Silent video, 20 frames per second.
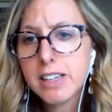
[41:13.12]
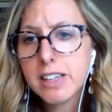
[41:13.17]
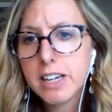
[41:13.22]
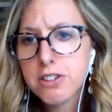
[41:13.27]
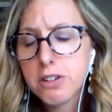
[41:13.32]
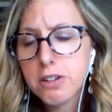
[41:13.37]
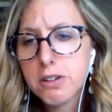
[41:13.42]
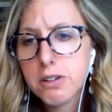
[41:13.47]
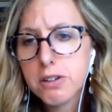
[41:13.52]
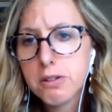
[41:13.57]
like
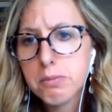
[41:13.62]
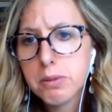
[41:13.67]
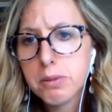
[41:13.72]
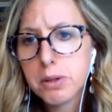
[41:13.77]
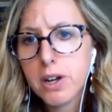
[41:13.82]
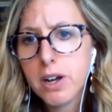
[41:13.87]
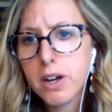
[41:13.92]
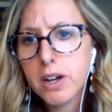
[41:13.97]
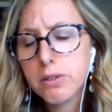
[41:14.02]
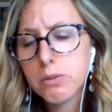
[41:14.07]
to
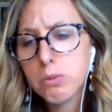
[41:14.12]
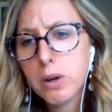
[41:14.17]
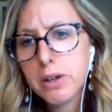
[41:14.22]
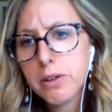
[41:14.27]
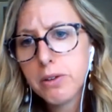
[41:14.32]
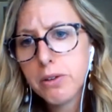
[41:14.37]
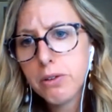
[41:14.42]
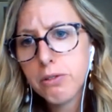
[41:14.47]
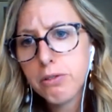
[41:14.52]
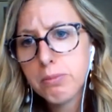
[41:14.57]
build on
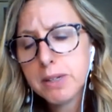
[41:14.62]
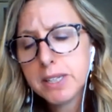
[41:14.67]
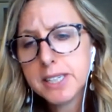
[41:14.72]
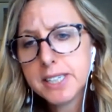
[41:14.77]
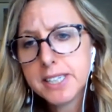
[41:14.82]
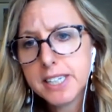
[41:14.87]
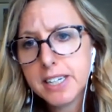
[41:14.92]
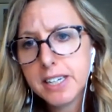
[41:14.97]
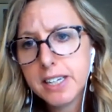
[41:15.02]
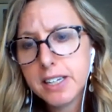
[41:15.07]
what you've been
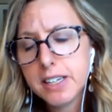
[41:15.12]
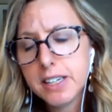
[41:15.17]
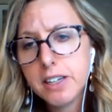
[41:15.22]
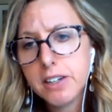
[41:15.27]
seeing